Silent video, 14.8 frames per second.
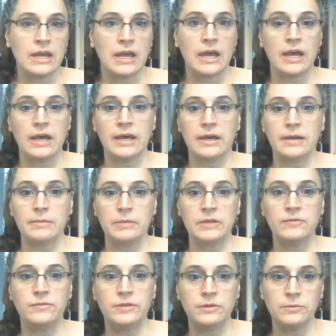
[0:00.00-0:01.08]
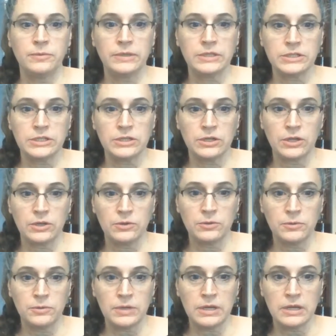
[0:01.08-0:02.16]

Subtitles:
If you want to go,